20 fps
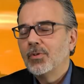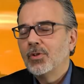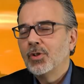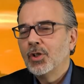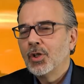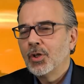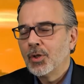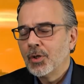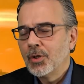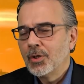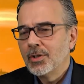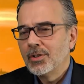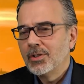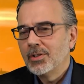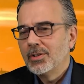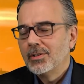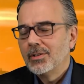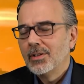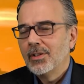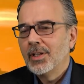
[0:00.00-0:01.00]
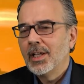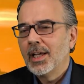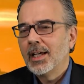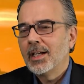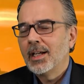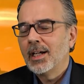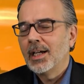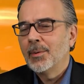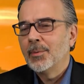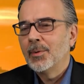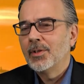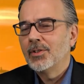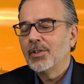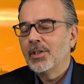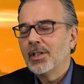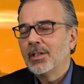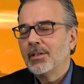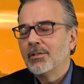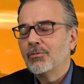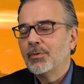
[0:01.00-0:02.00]
learned that I was
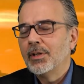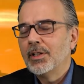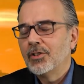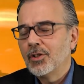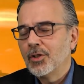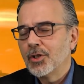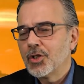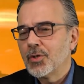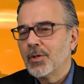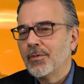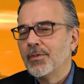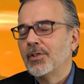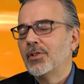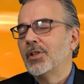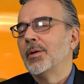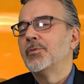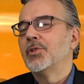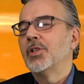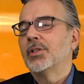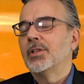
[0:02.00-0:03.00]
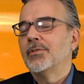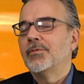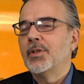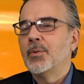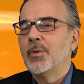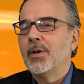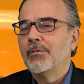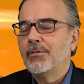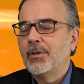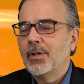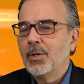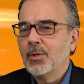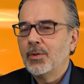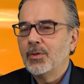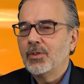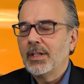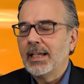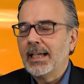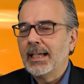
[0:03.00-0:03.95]
a researcher of the subject of U F Os.